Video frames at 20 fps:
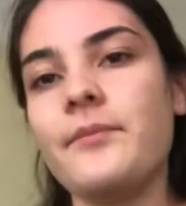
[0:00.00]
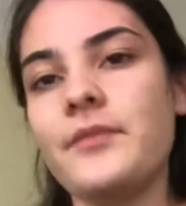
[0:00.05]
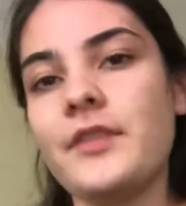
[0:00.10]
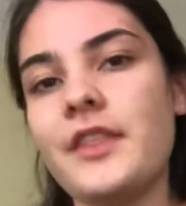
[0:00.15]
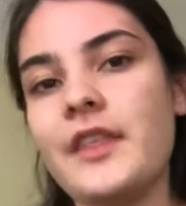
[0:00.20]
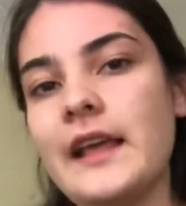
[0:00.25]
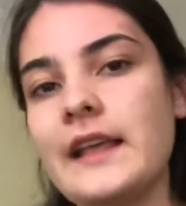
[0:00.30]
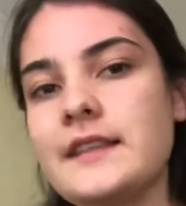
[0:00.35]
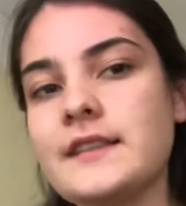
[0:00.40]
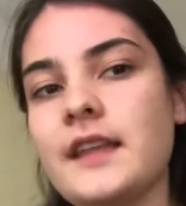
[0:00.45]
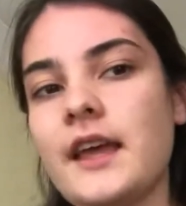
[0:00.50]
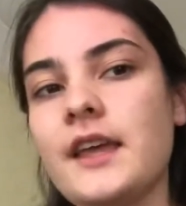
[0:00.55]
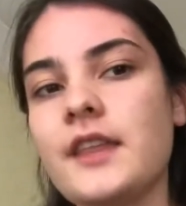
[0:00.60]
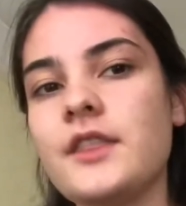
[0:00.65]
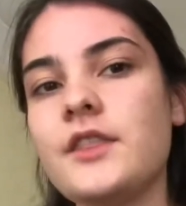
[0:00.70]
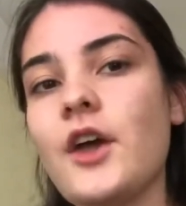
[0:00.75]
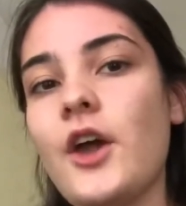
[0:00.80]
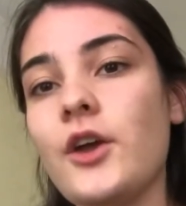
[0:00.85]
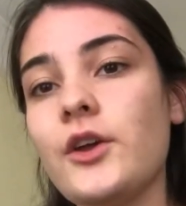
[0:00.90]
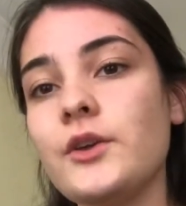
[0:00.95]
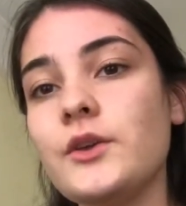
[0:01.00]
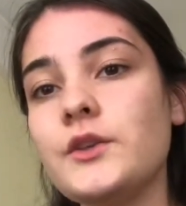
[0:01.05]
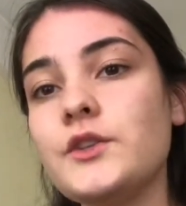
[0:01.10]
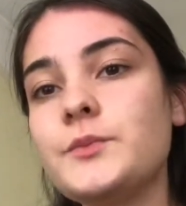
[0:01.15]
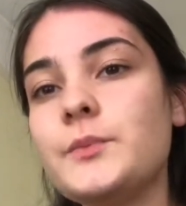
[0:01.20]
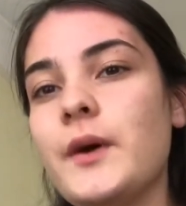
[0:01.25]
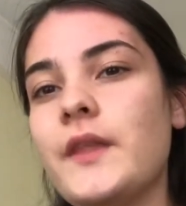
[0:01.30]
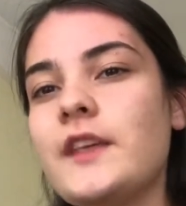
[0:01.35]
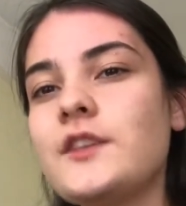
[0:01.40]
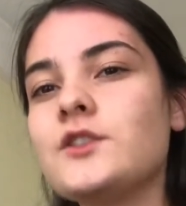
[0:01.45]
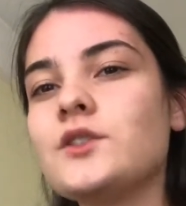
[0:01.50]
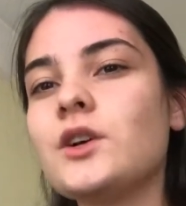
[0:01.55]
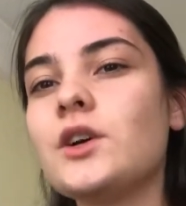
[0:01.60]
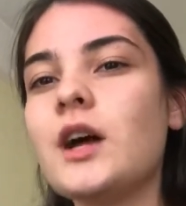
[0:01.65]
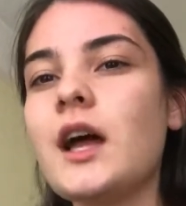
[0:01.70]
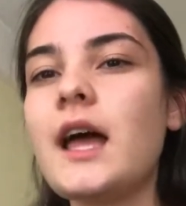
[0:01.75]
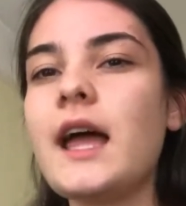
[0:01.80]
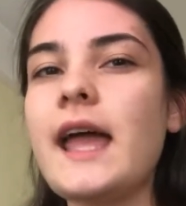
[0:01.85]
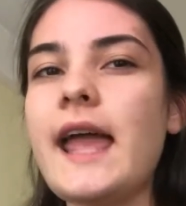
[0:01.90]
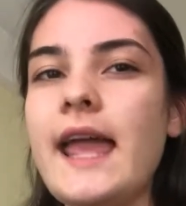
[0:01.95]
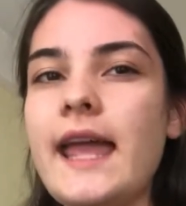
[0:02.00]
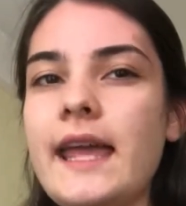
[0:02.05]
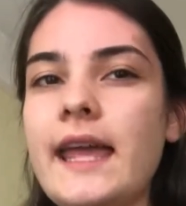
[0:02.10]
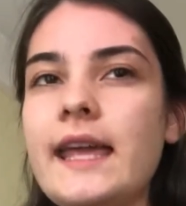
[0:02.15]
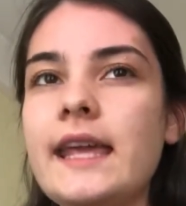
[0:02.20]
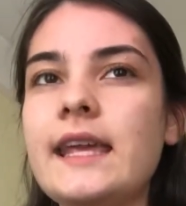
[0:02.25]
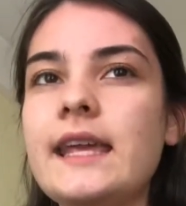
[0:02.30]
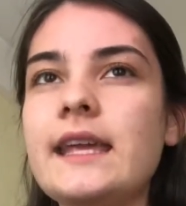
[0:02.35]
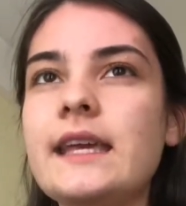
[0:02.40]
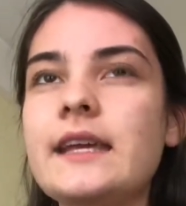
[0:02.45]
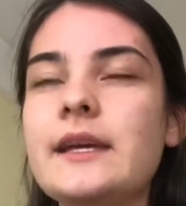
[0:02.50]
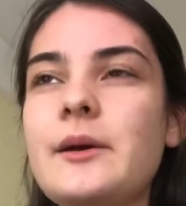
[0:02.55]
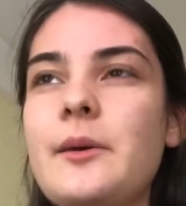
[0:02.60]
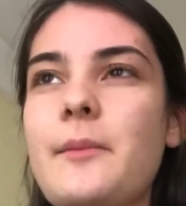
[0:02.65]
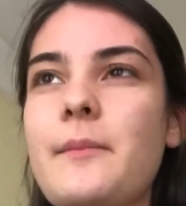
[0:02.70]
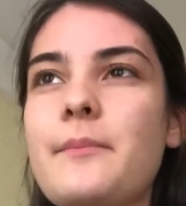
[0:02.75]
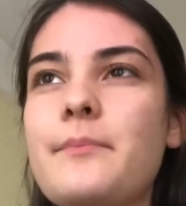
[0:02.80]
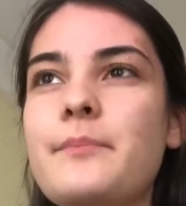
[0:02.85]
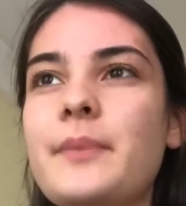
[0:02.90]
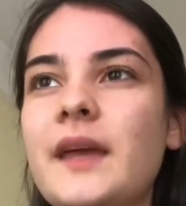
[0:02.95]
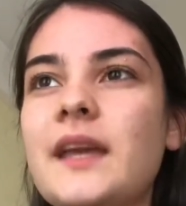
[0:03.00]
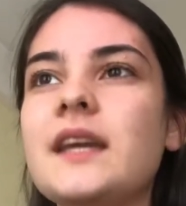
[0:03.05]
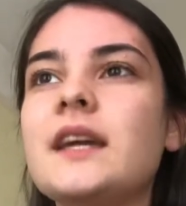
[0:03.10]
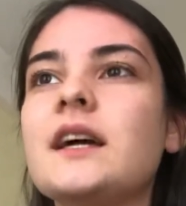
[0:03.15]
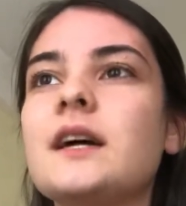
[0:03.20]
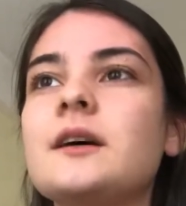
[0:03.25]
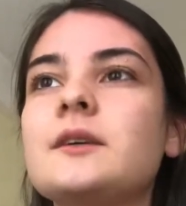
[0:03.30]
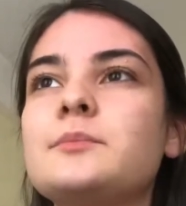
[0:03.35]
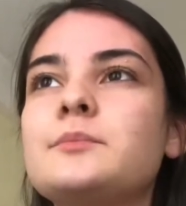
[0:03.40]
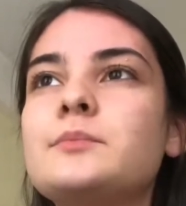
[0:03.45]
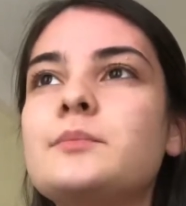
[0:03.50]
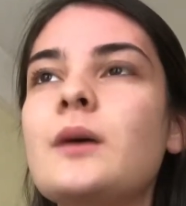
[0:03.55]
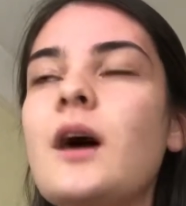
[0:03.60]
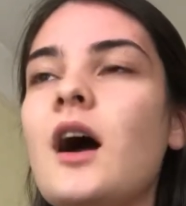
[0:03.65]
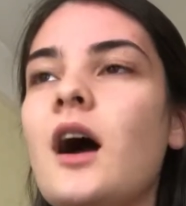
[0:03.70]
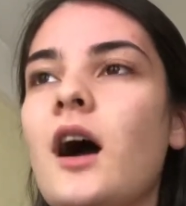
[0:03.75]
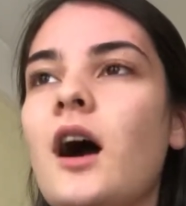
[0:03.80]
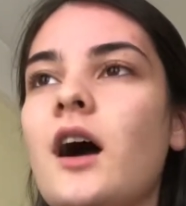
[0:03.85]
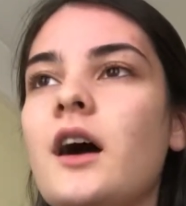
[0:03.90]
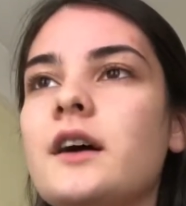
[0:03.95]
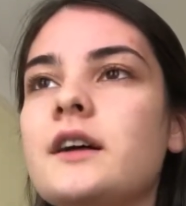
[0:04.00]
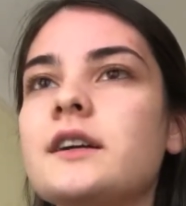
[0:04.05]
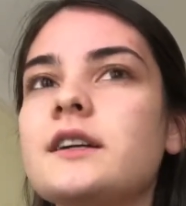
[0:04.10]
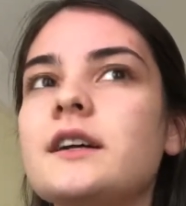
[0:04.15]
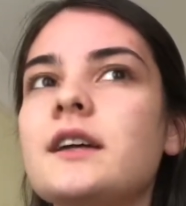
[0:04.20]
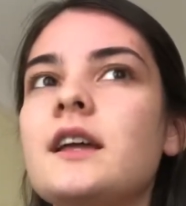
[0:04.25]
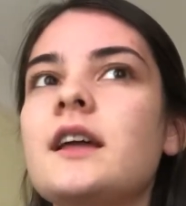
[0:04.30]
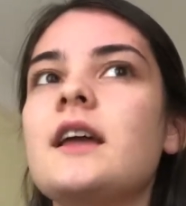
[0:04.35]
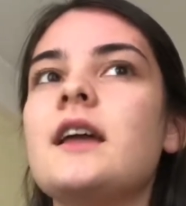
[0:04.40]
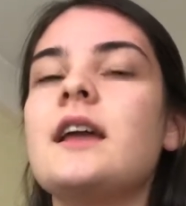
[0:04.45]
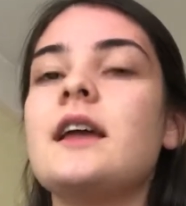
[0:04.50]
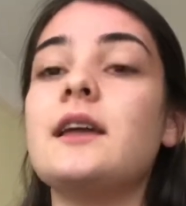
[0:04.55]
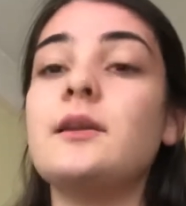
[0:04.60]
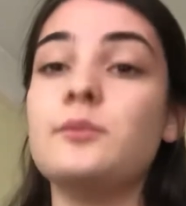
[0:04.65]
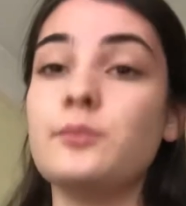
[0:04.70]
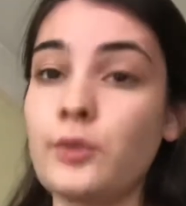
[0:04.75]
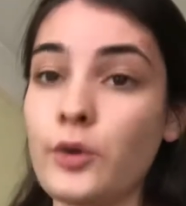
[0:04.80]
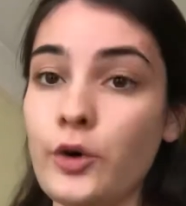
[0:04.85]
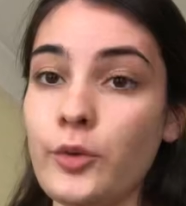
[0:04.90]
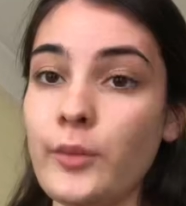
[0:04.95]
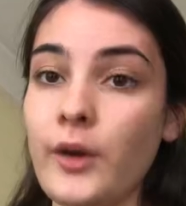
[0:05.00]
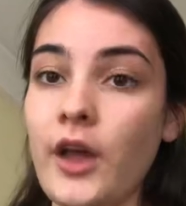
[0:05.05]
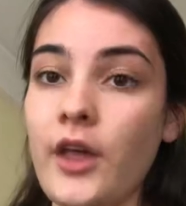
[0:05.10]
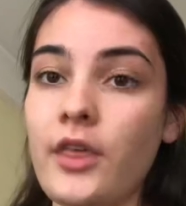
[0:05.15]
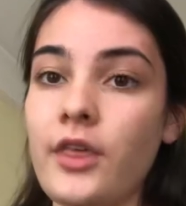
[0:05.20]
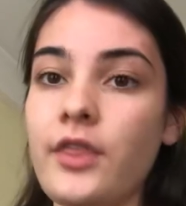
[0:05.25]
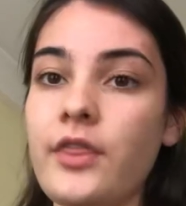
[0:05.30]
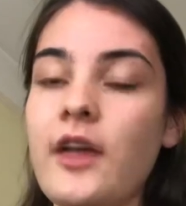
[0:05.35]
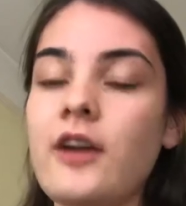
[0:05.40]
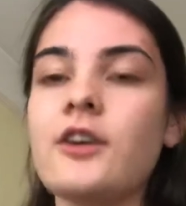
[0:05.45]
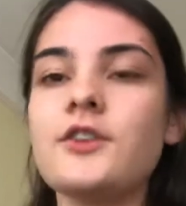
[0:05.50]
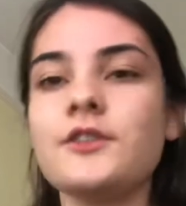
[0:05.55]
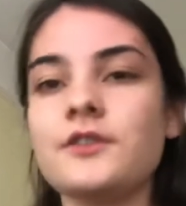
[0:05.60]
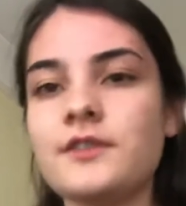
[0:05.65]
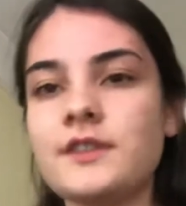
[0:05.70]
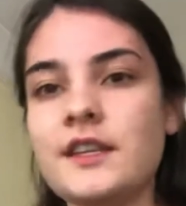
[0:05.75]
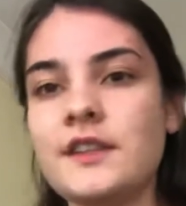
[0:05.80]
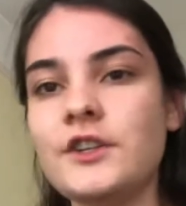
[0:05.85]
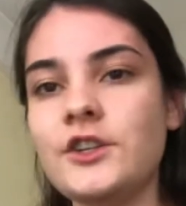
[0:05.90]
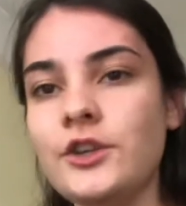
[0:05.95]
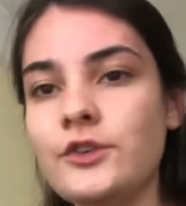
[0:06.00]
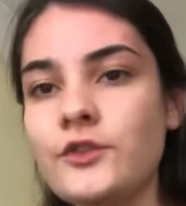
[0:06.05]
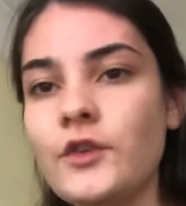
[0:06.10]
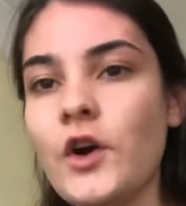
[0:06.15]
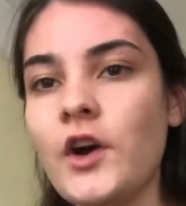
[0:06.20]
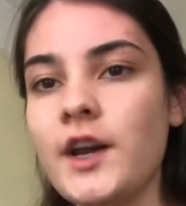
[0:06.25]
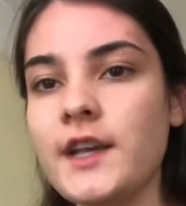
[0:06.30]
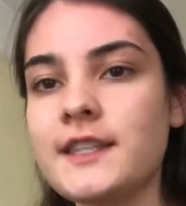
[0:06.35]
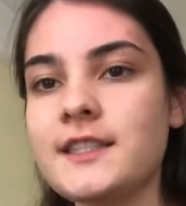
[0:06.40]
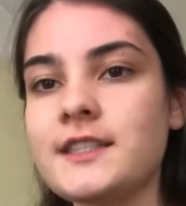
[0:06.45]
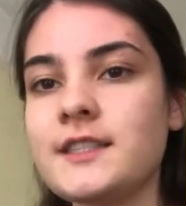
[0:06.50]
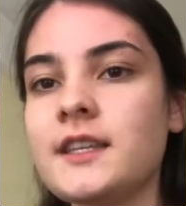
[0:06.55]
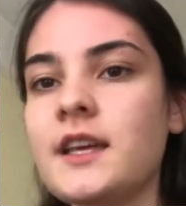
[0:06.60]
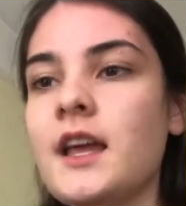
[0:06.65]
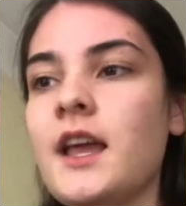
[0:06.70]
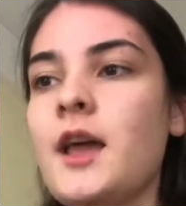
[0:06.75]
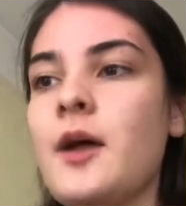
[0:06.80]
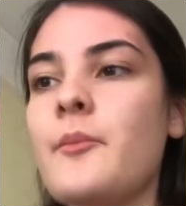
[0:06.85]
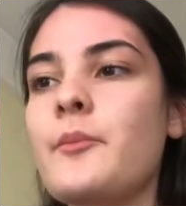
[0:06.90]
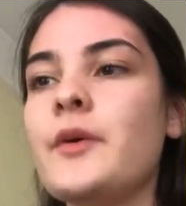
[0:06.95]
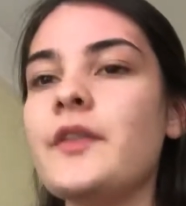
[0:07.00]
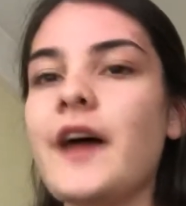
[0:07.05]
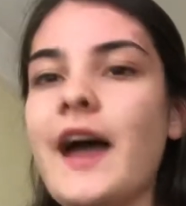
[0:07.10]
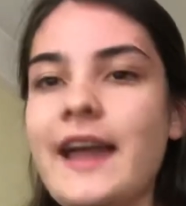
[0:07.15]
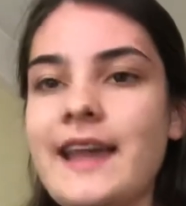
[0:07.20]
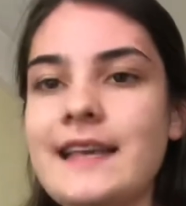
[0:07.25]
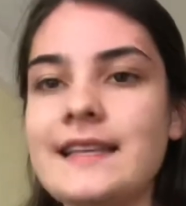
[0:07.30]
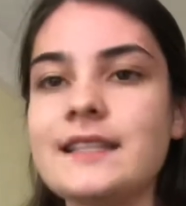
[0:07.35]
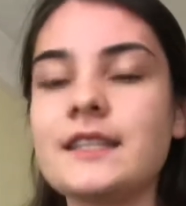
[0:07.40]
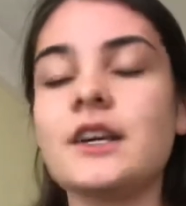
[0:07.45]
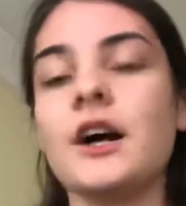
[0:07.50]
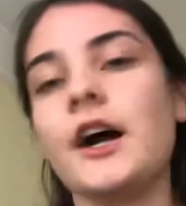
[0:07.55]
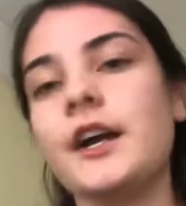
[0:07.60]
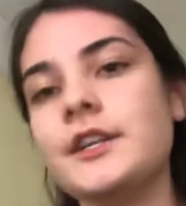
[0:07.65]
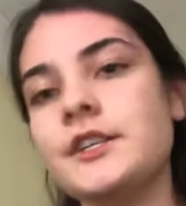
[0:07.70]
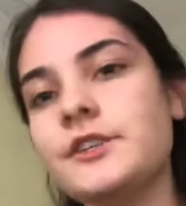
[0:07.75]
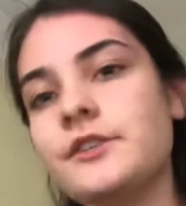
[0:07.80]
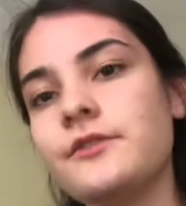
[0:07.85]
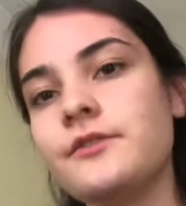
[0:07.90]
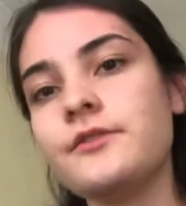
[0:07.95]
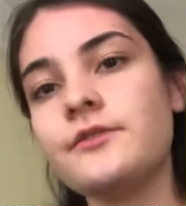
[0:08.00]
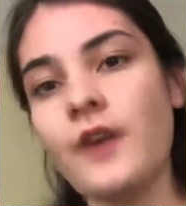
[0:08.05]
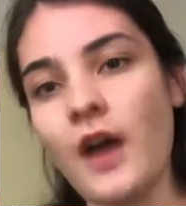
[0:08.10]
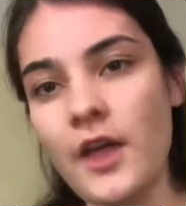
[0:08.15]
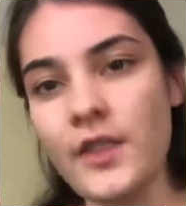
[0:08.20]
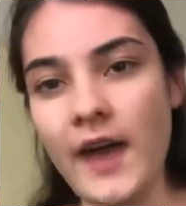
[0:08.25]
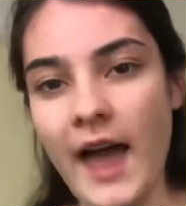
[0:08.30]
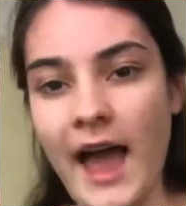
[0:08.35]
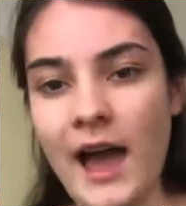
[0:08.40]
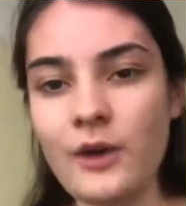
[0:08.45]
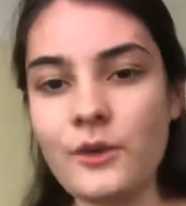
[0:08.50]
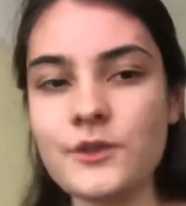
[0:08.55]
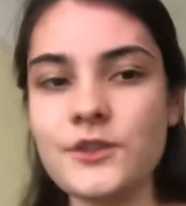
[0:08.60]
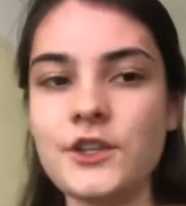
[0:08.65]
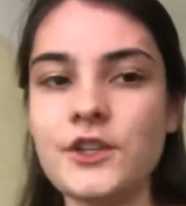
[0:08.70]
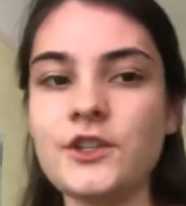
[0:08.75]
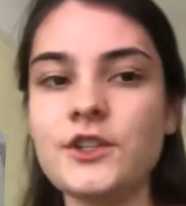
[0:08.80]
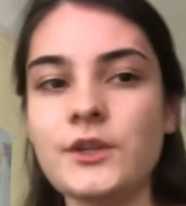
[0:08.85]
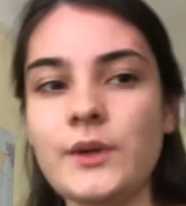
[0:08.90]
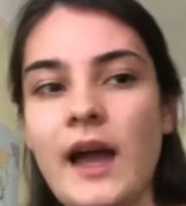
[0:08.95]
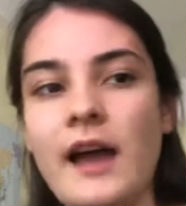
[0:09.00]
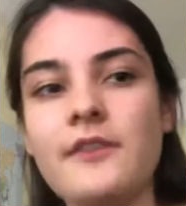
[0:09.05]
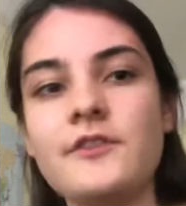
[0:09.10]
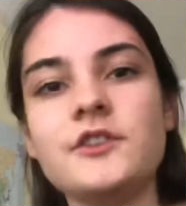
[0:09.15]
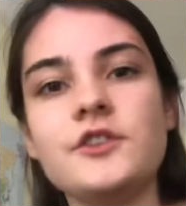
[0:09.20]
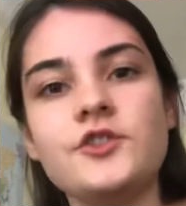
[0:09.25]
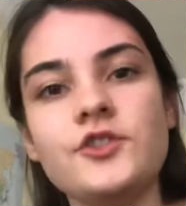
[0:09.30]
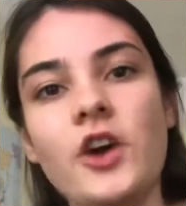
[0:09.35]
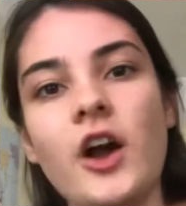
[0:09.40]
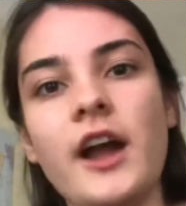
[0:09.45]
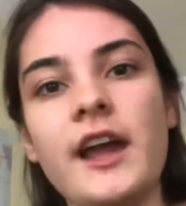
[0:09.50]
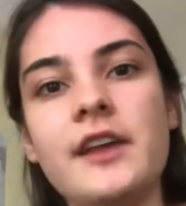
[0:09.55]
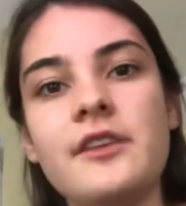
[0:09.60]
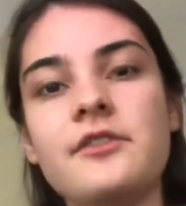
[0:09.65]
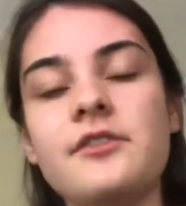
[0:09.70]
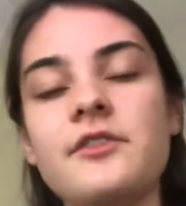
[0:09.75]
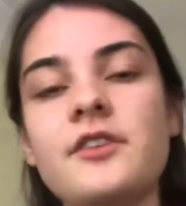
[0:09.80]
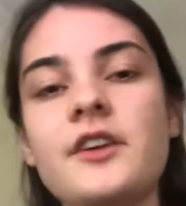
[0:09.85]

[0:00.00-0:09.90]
things like those, but there's not a bigger park in Bournemouth. There is obviously the New Forest, but that is kind of further out, so you do have to drive